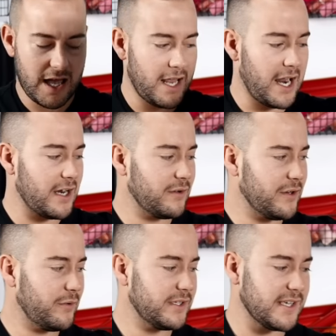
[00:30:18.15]
And I don't
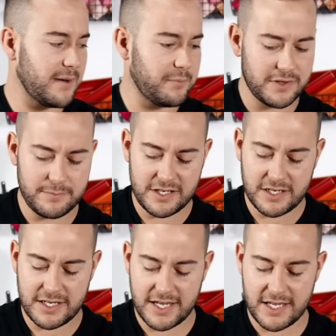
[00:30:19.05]
know what's up with me
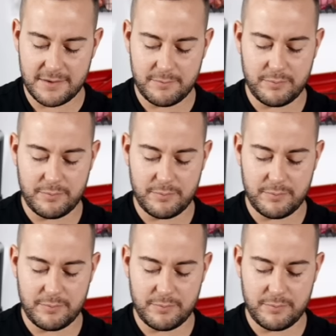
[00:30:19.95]
today,